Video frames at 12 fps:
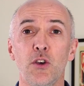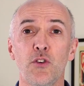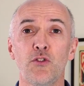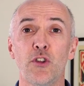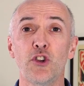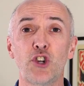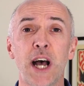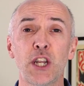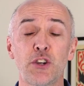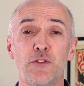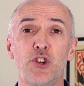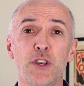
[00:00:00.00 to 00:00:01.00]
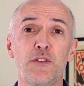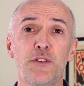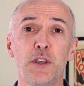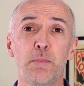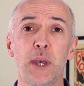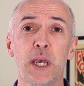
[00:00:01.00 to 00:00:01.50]
So the challenge for
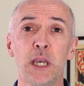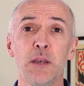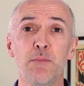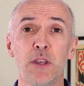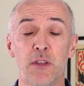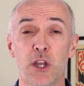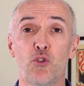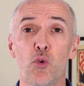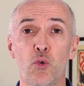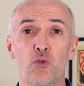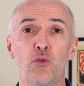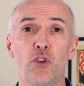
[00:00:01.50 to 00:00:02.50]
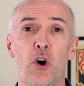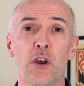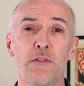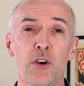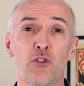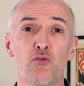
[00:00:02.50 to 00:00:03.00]
GCP is they talk to a
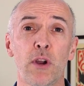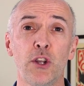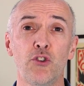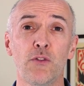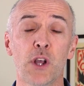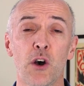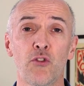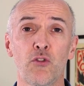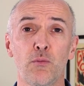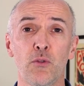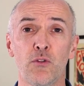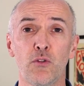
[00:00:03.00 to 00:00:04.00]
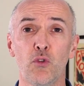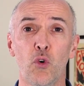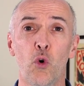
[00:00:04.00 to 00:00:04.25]
diverse range of customers,